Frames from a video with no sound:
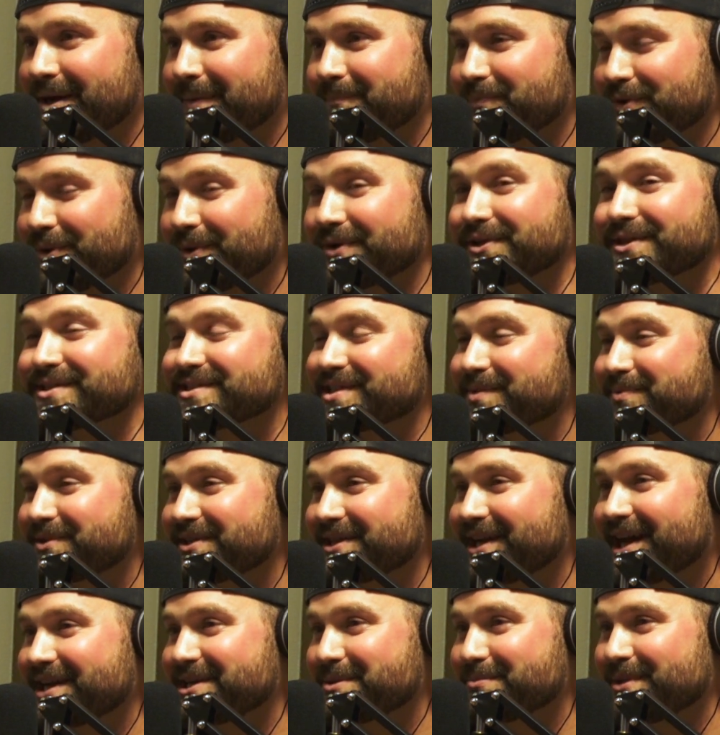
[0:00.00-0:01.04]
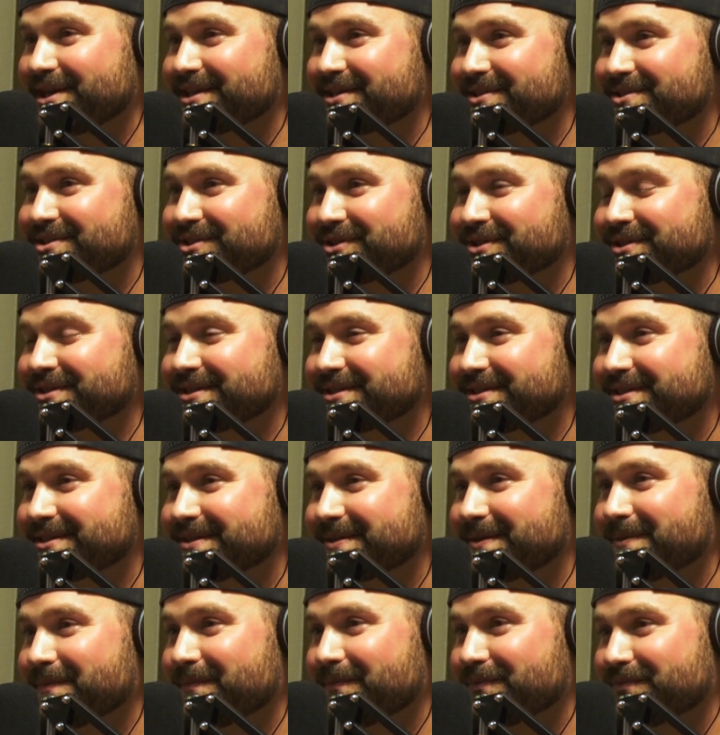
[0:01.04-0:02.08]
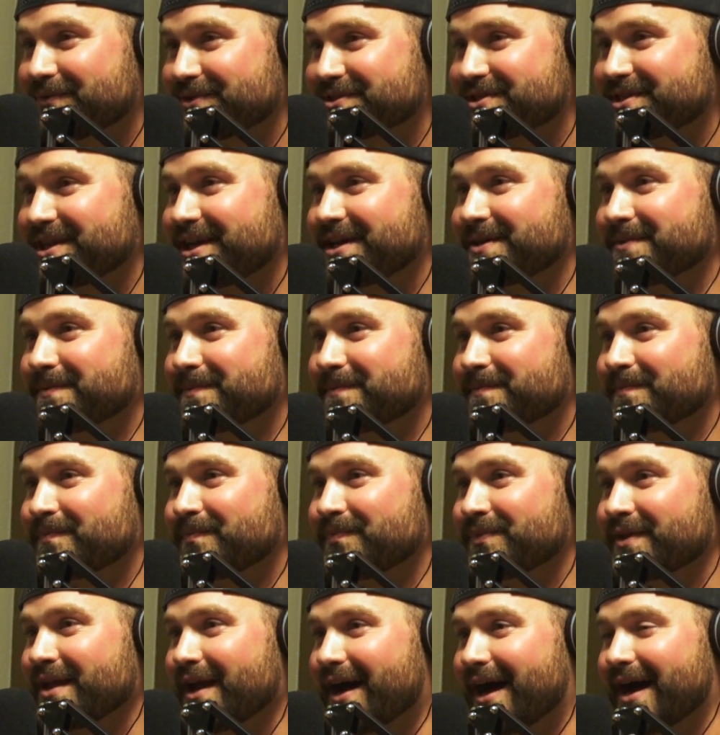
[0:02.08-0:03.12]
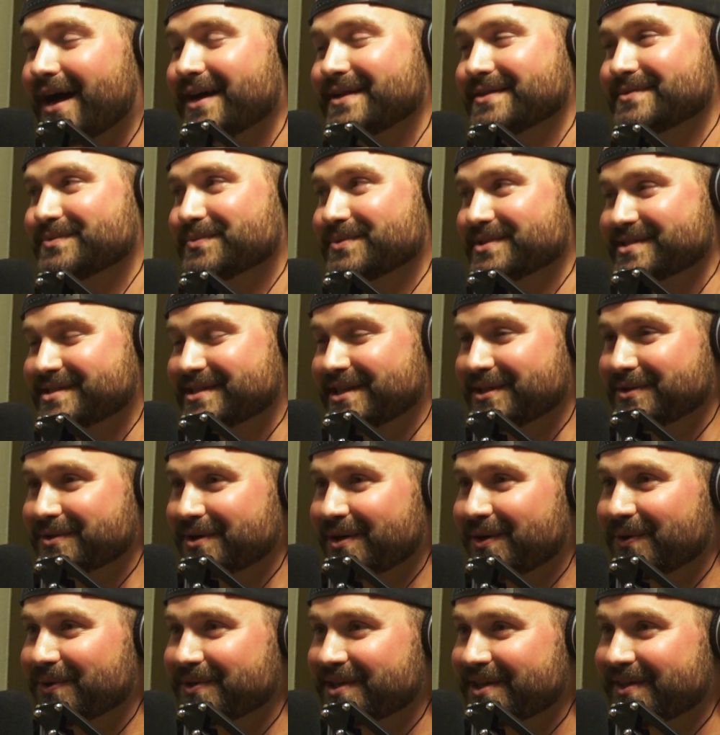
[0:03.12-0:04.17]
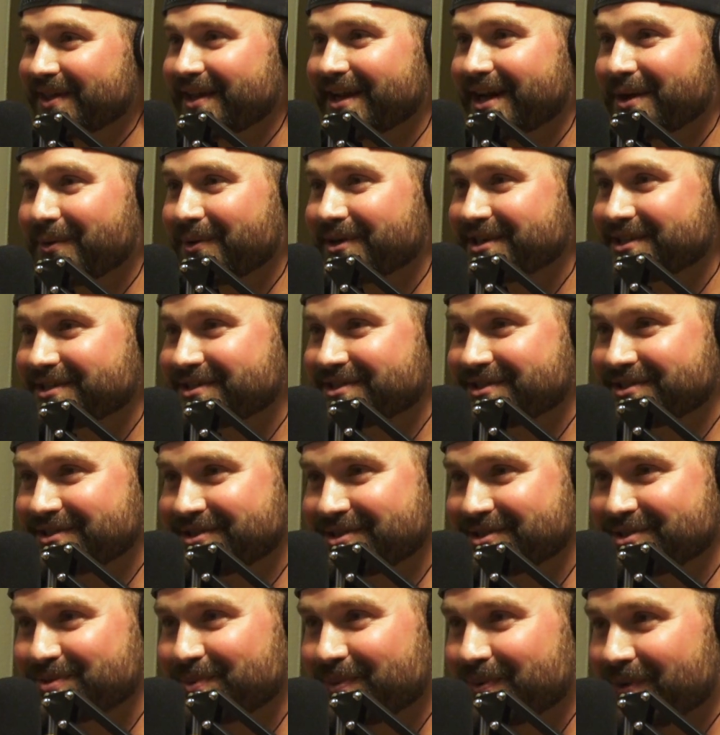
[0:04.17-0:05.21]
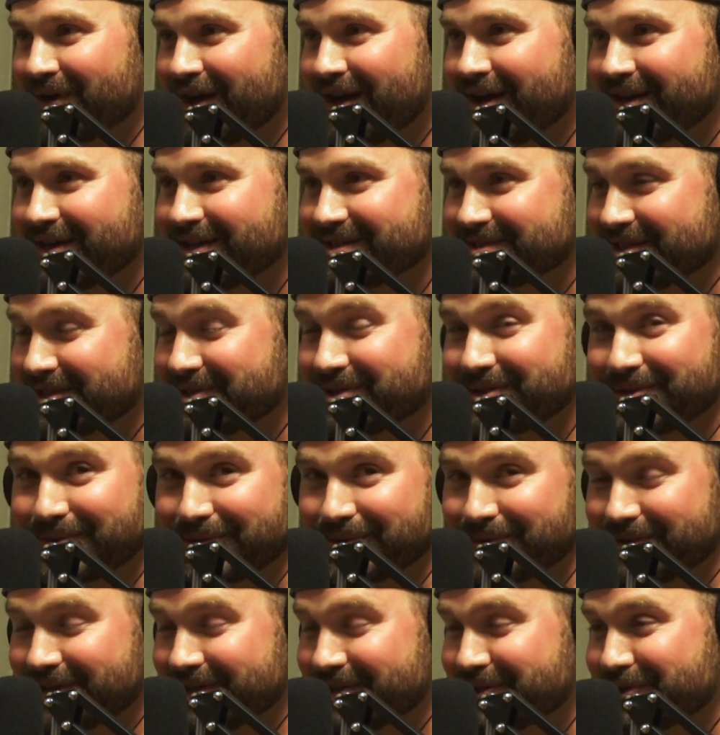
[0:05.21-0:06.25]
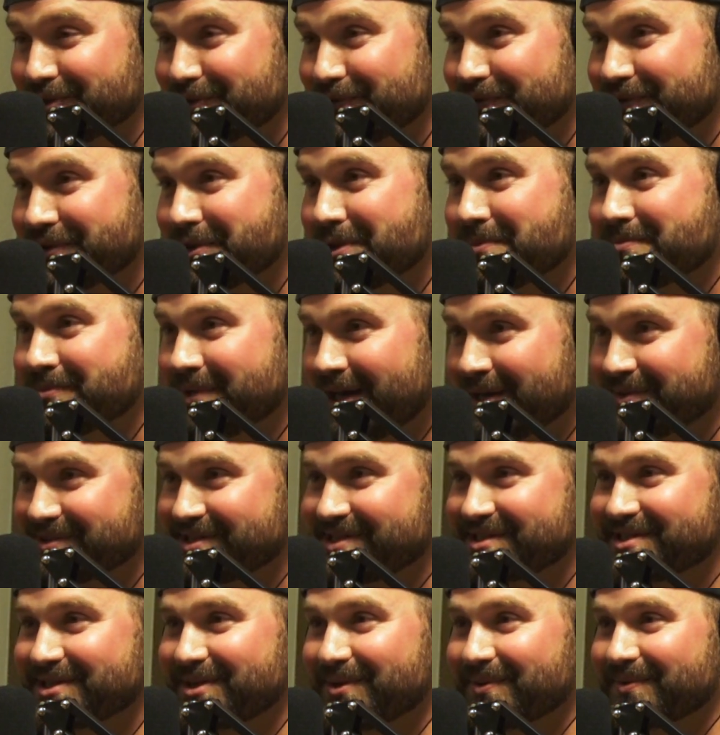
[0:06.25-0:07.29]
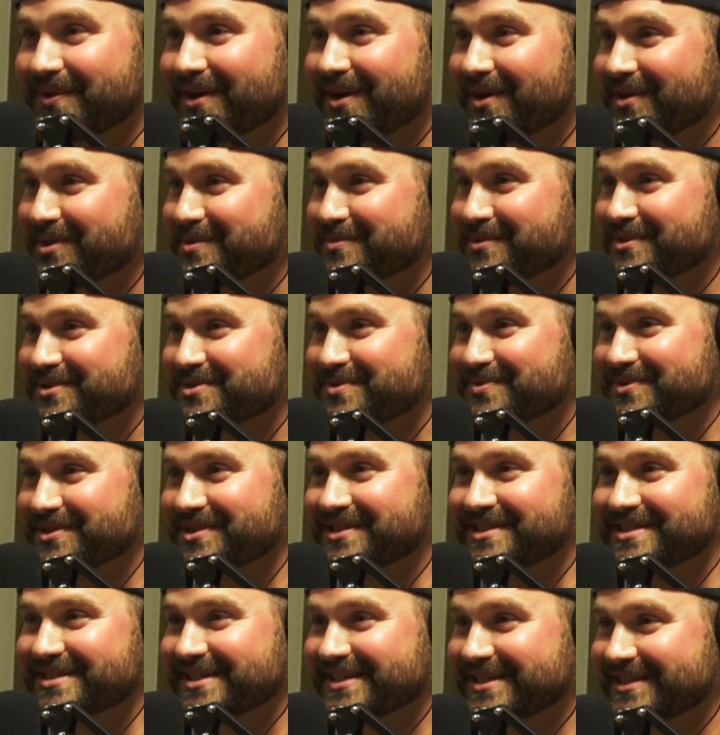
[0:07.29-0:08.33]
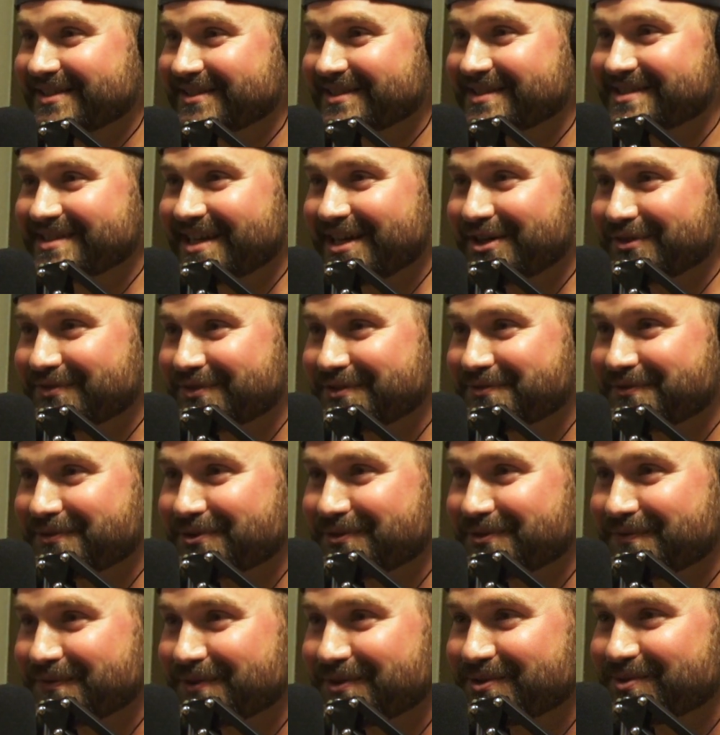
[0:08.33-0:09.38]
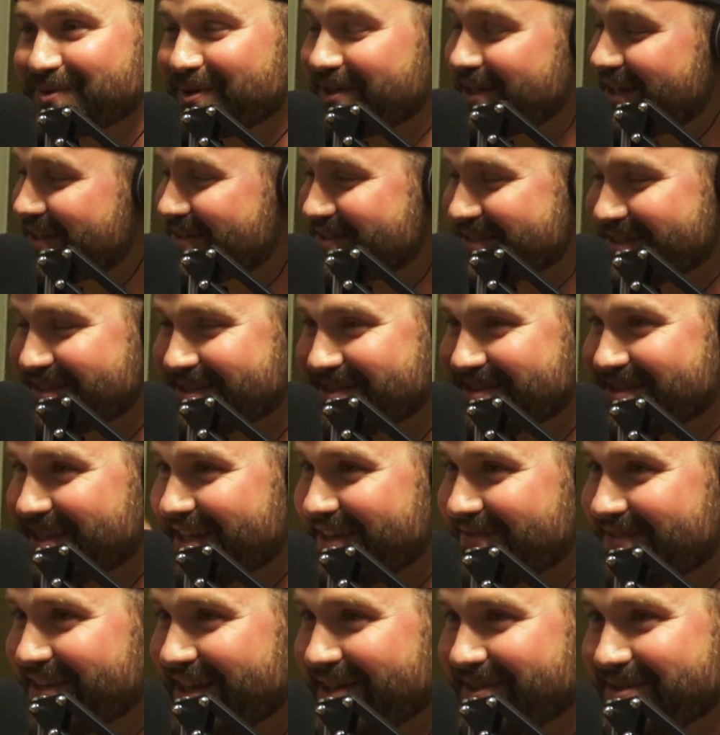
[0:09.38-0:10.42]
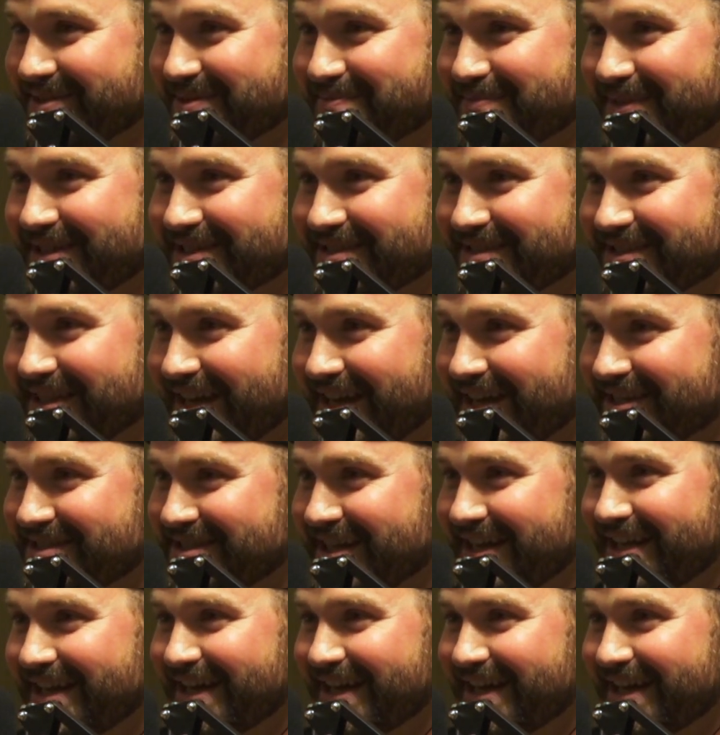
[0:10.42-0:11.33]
Yeah. You want to know something that I debated too for today? I was telling Courtney that I wanted to just rock because I knew we were going to do film. I was just going to rock the most ridiculous outfit for the first one. I was going to shave down to the mustache.